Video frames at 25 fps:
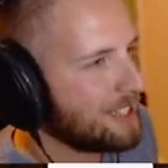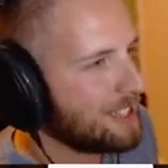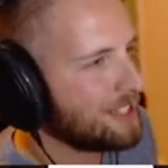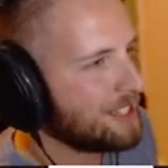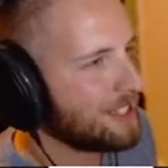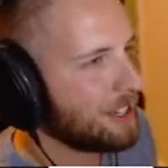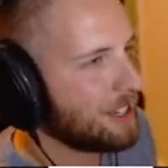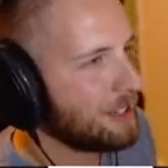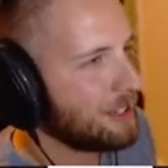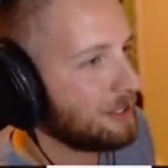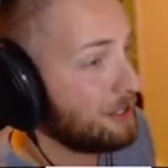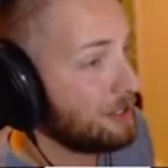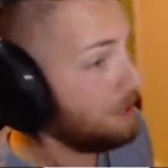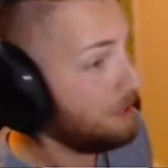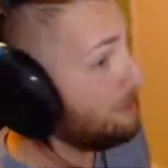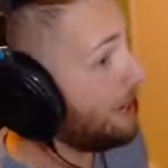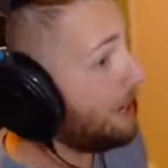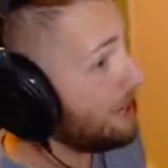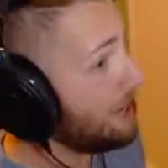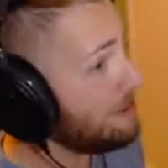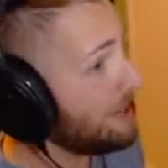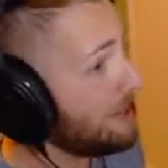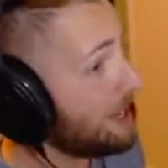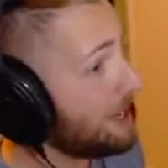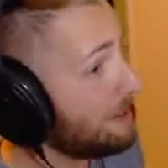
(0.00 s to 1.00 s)
So you might
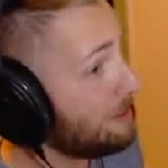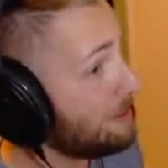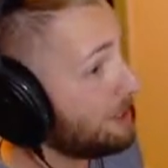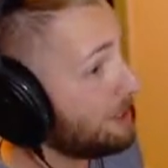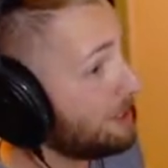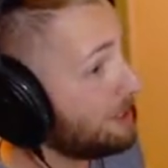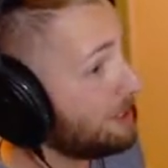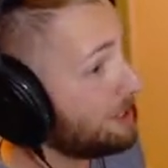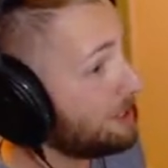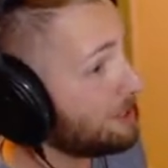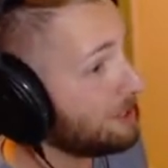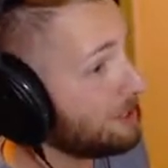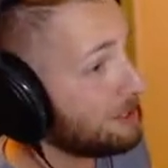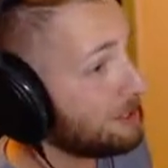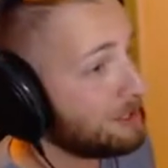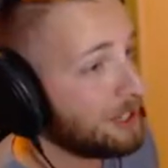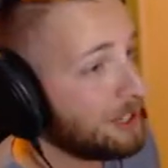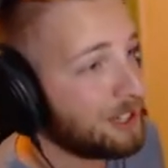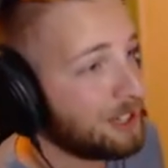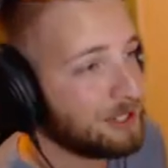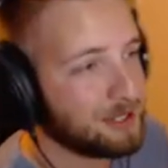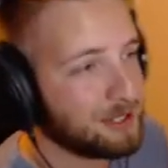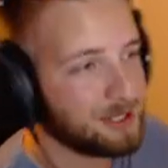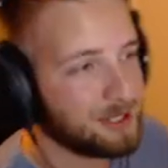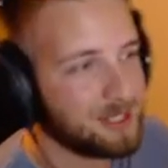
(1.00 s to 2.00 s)
be able to. Who
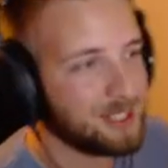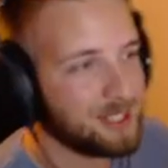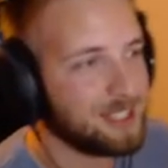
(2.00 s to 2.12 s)
knows?